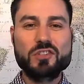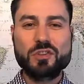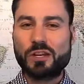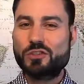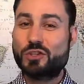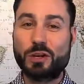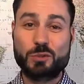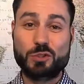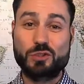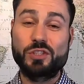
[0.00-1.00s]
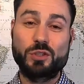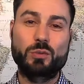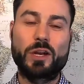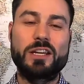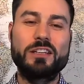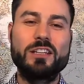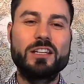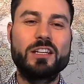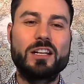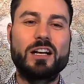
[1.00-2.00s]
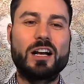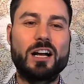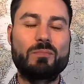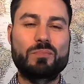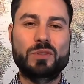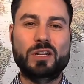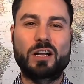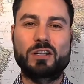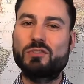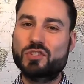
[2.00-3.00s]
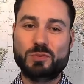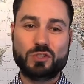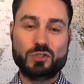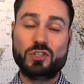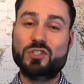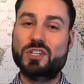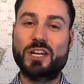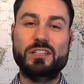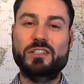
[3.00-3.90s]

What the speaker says: now is your opportunity to write. I'll give you some instructions on how to